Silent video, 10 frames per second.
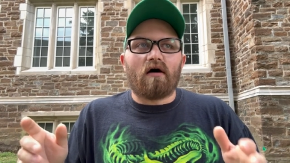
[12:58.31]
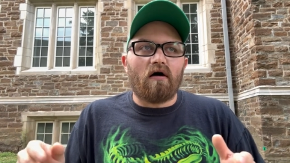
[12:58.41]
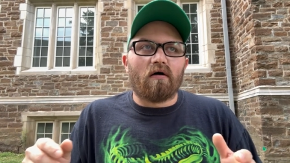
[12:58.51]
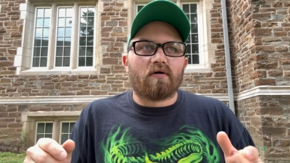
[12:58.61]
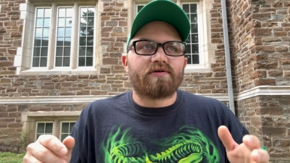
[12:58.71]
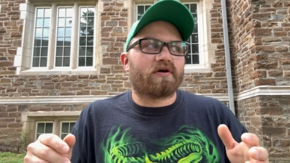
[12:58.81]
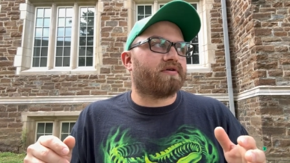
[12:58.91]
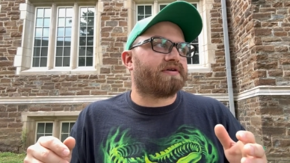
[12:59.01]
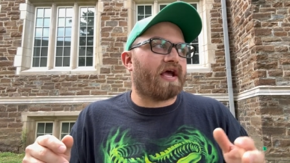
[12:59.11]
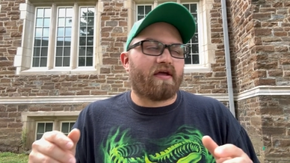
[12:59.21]
oh, she
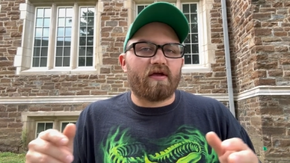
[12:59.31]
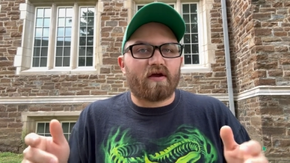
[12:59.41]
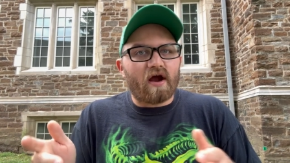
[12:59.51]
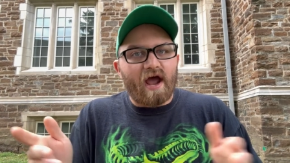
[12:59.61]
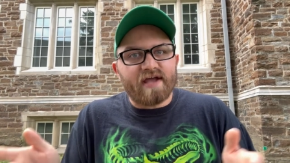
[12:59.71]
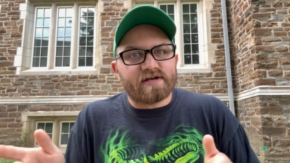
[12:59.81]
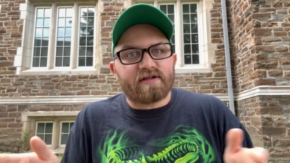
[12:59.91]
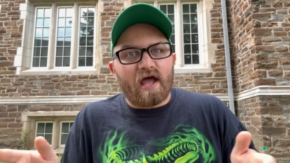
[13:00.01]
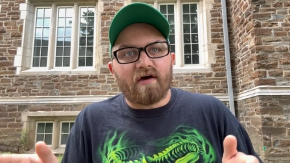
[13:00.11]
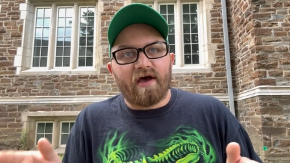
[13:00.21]
goes, yeah, your eyes are
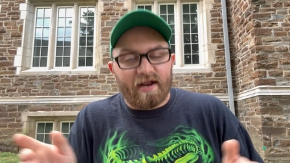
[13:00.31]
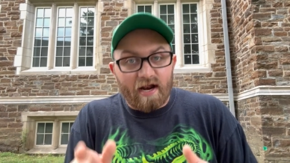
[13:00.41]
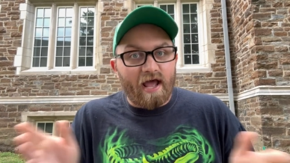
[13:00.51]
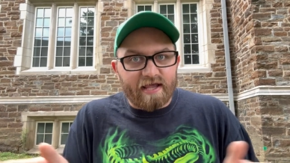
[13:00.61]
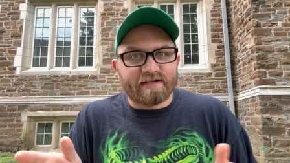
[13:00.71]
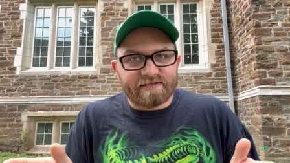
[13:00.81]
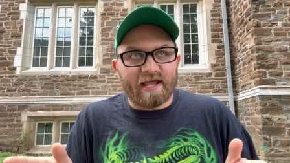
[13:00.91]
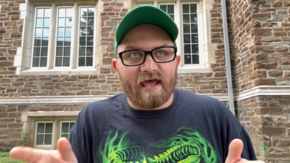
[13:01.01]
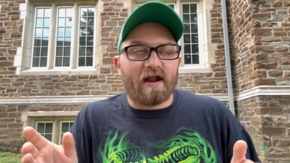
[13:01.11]
dilated. I can see it.